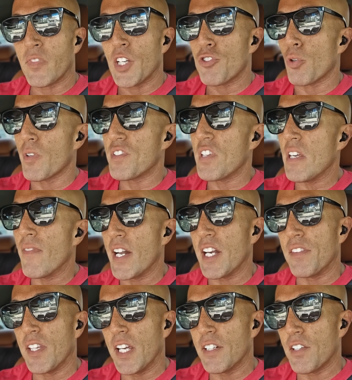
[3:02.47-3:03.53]
To receive
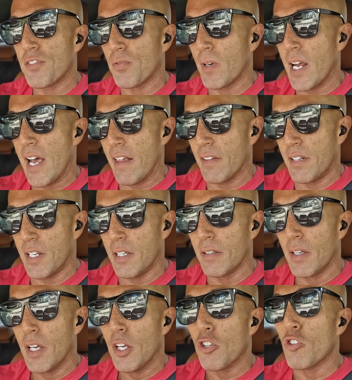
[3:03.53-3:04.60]
anything in this reality,
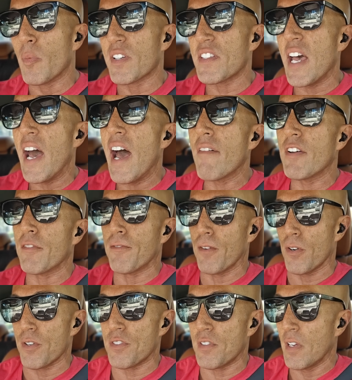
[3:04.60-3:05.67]
you must have it
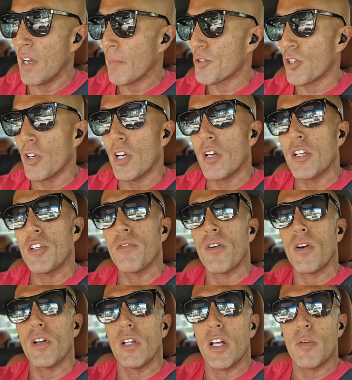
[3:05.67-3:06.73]
first. I'm sure you've
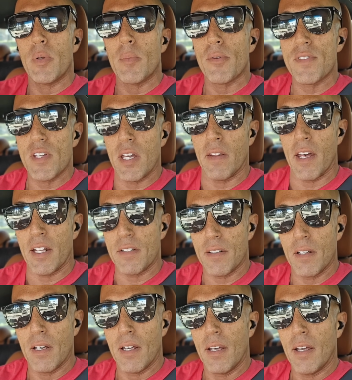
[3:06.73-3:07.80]
heard a lot of people say that.
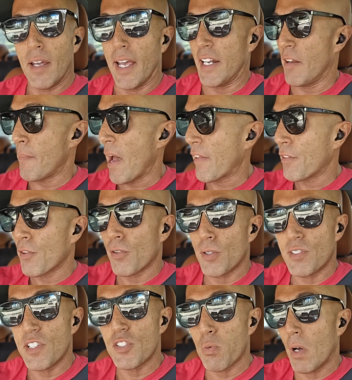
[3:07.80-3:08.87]
And then Matthew
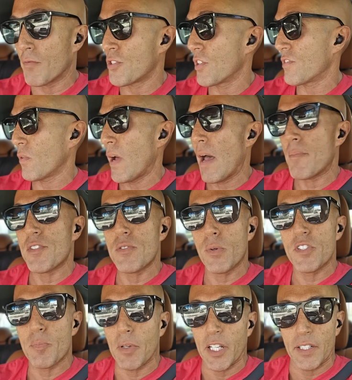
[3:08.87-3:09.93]
13:12 just so happens to
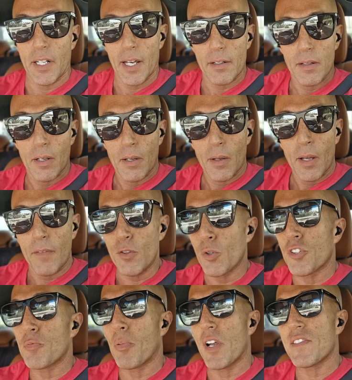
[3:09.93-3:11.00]
explain that. If you
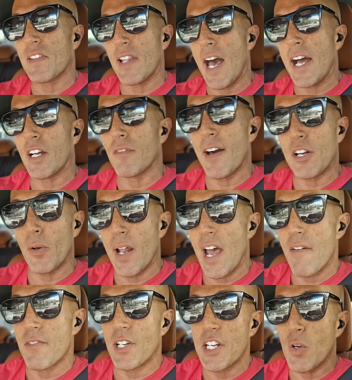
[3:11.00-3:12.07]
express lack of I don't
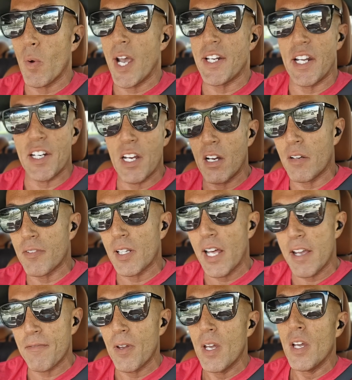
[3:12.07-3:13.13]
have it any way in any area of your
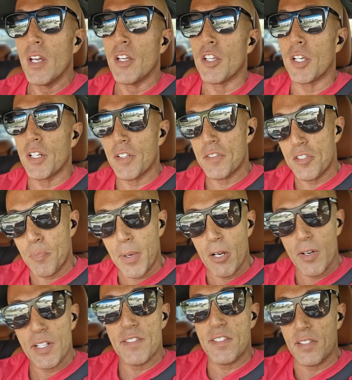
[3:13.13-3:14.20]
life, you're going to
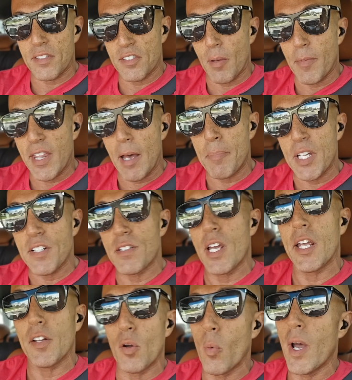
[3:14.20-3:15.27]
experience some of that being
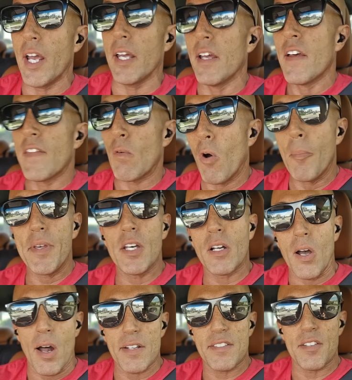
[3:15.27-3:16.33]
taken away. There won't be a
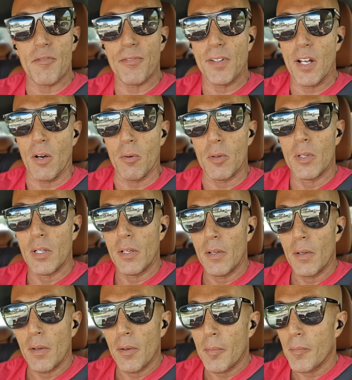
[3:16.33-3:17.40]
constant flow,
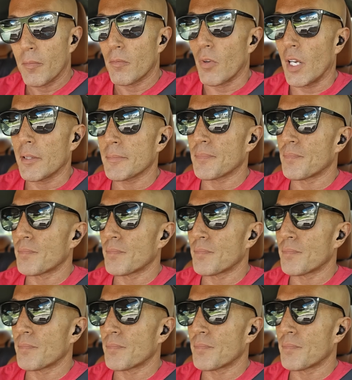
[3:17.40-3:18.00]
right?